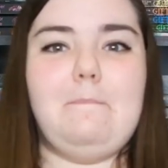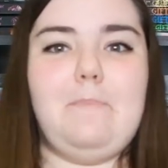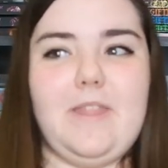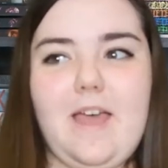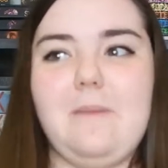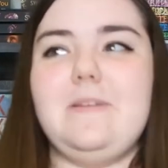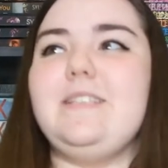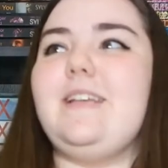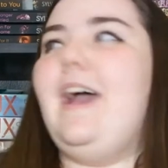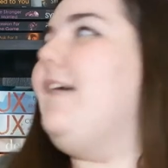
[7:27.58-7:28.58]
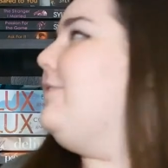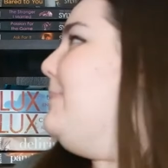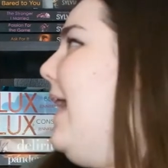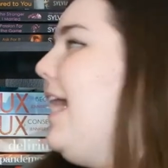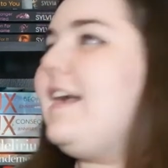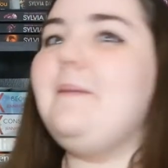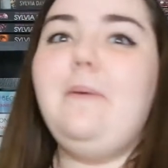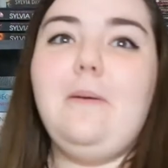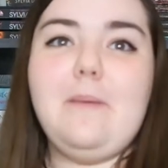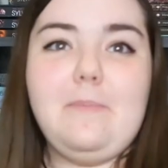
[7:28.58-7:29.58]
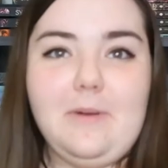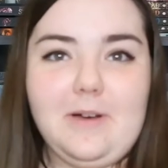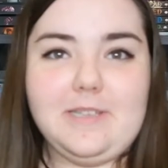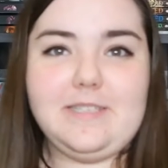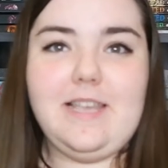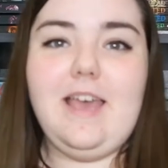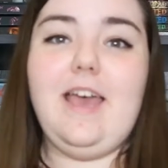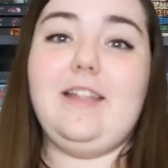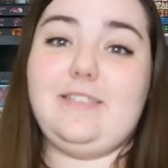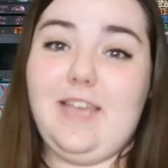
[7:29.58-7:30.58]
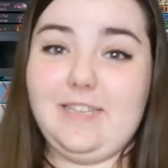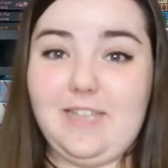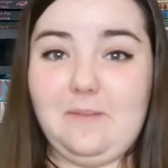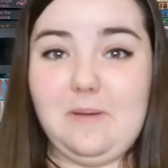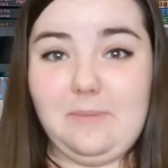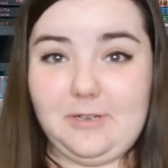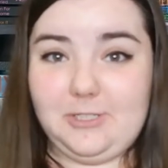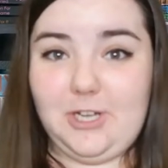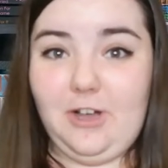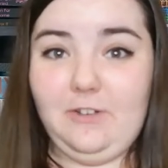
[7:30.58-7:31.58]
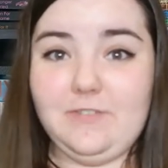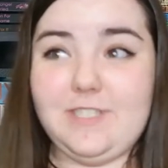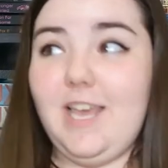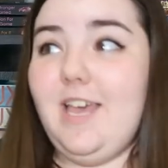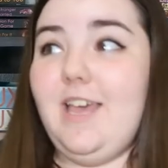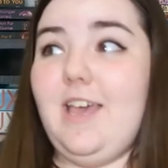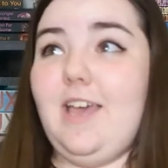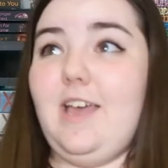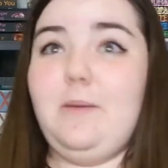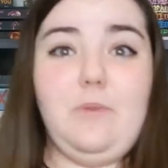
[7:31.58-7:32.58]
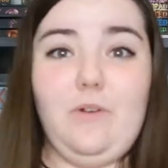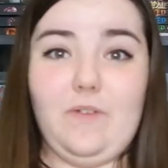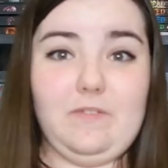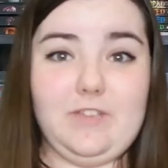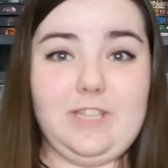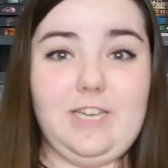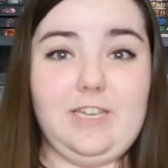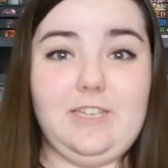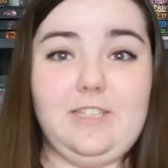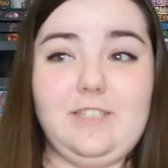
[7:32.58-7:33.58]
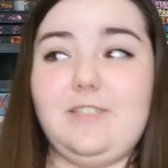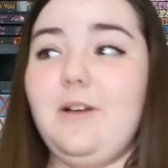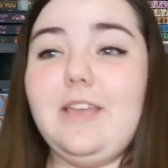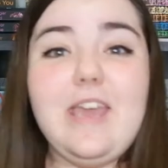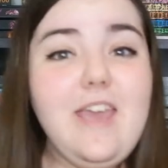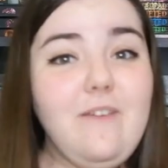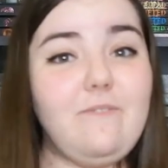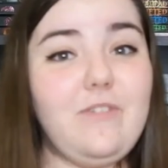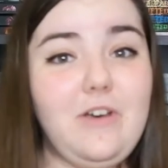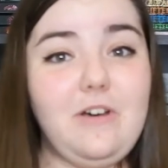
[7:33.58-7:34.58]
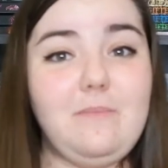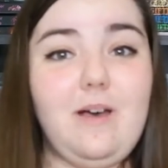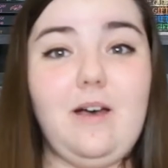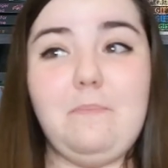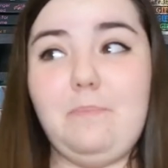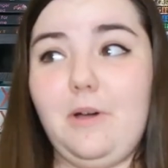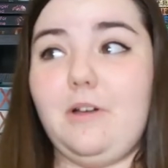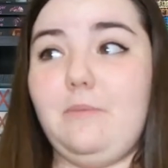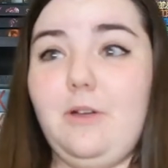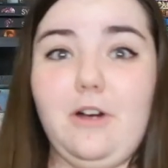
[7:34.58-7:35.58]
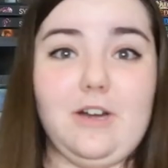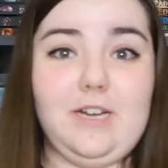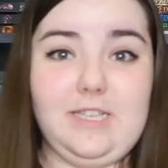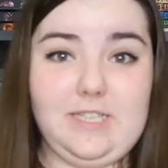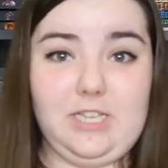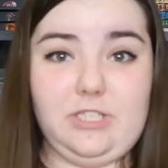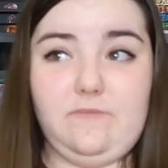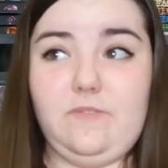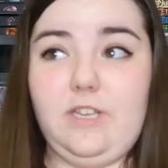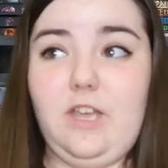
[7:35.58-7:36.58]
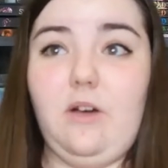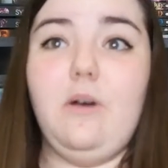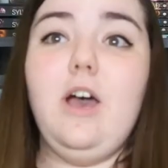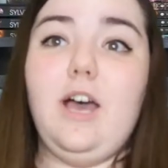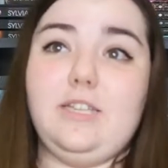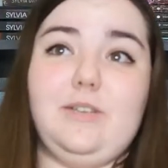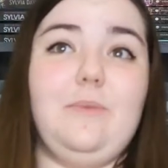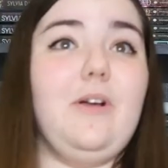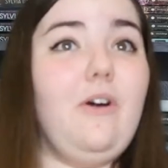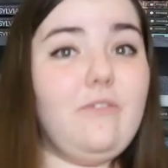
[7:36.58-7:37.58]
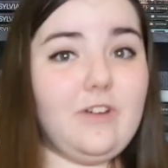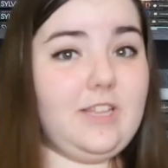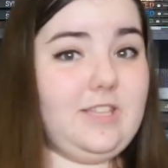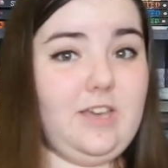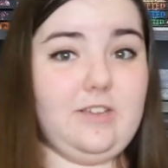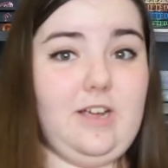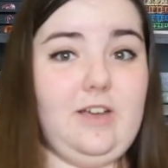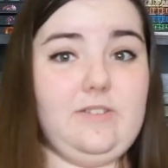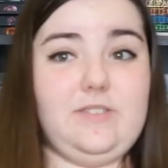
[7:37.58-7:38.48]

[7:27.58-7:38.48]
But that means I have to pack up all my books and take down my bookshelves and move everything. So I can't film a book reorganization video until we're over at the other house.